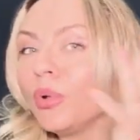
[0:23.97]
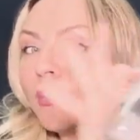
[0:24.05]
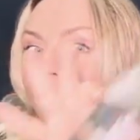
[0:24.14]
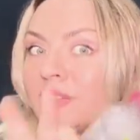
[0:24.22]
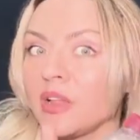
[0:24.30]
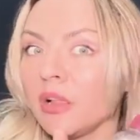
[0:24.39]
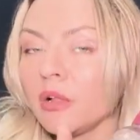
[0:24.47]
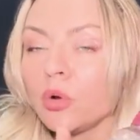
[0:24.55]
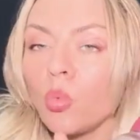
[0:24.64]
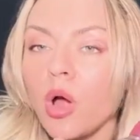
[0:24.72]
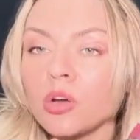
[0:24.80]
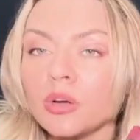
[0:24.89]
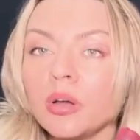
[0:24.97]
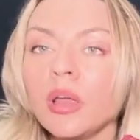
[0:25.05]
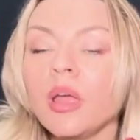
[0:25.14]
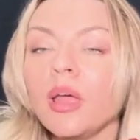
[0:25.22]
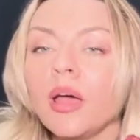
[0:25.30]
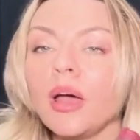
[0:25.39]
micellar water
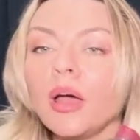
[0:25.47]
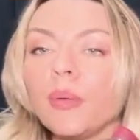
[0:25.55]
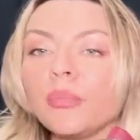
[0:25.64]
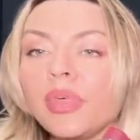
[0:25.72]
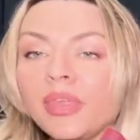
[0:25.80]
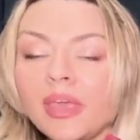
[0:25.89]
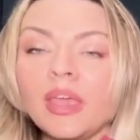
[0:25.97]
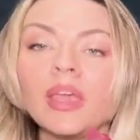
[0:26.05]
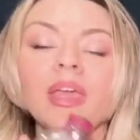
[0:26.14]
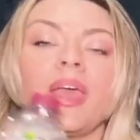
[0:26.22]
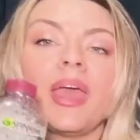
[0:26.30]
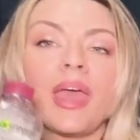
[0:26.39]
thing.